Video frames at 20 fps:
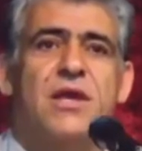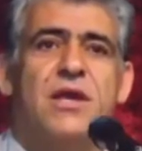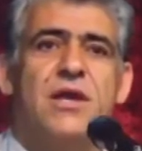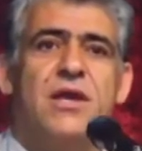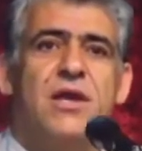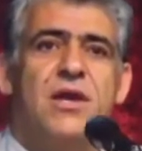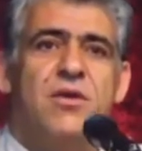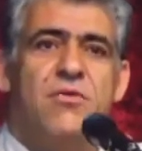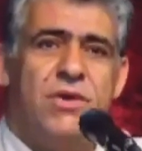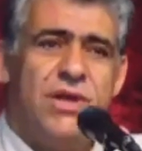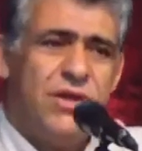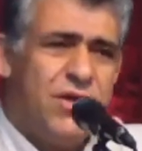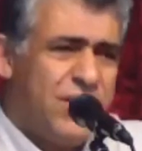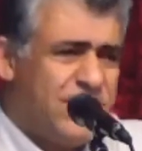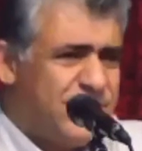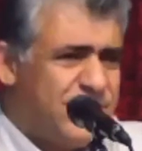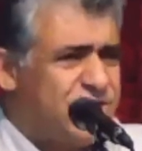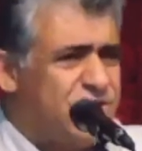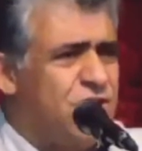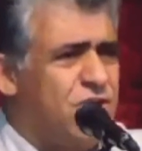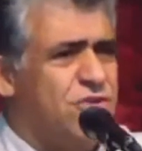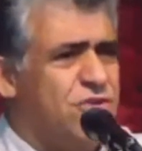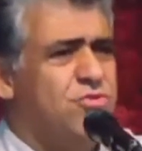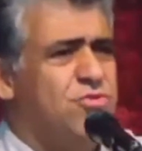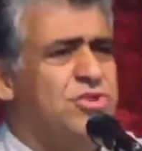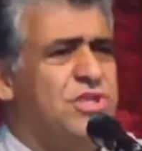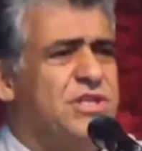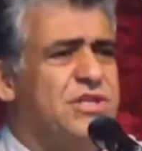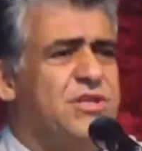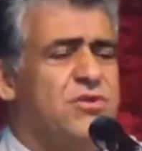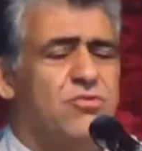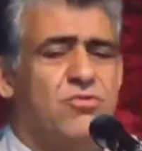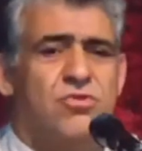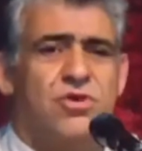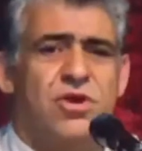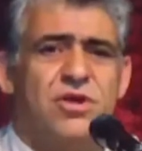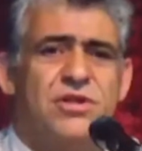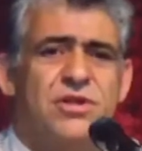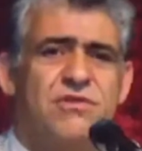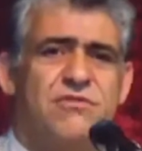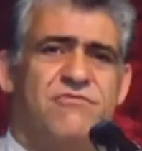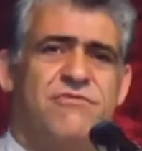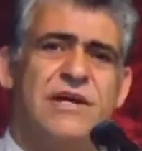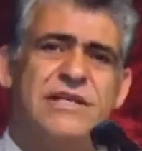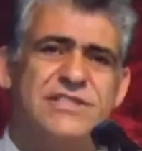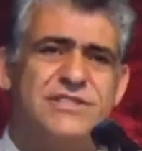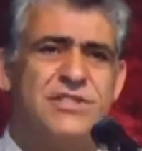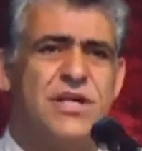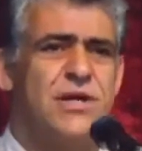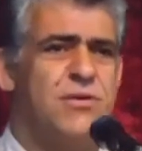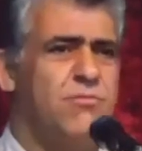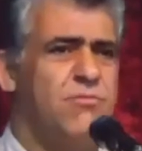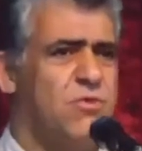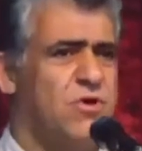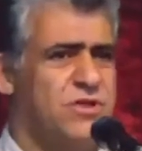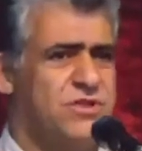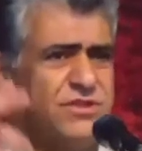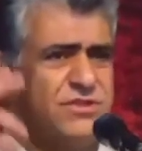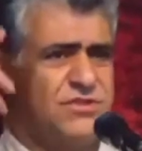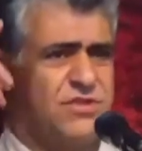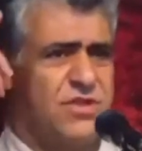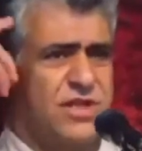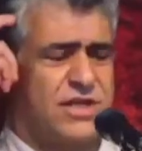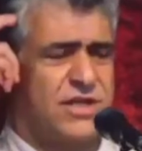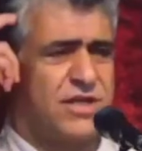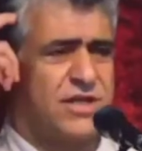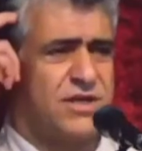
When I start to read the Quran, the first time was like a,